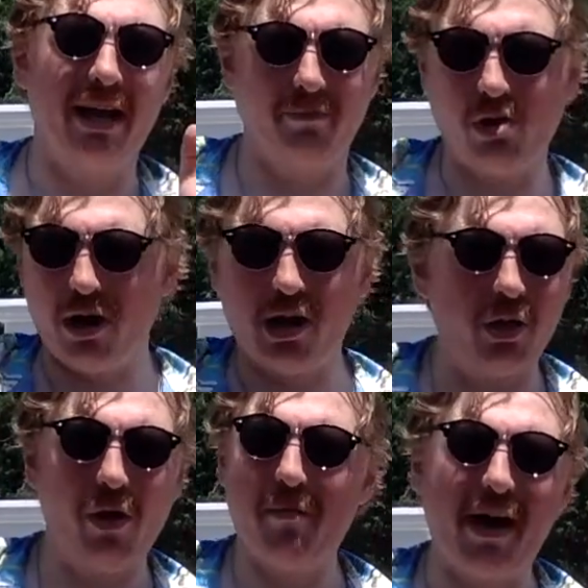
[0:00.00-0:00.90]
I brought it all the
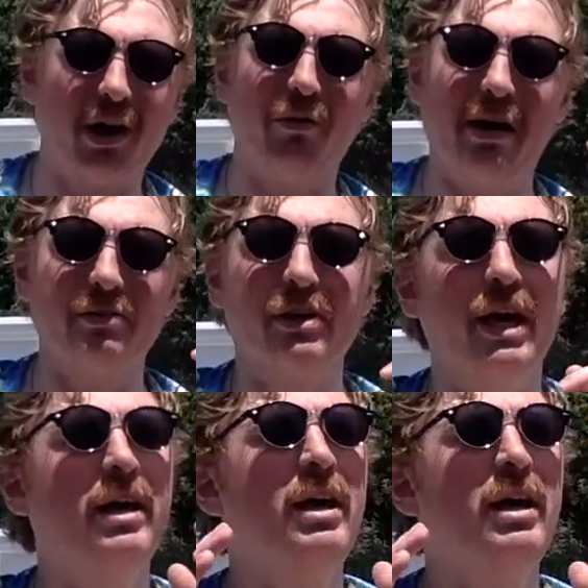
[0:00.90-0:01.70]
way back around, okay?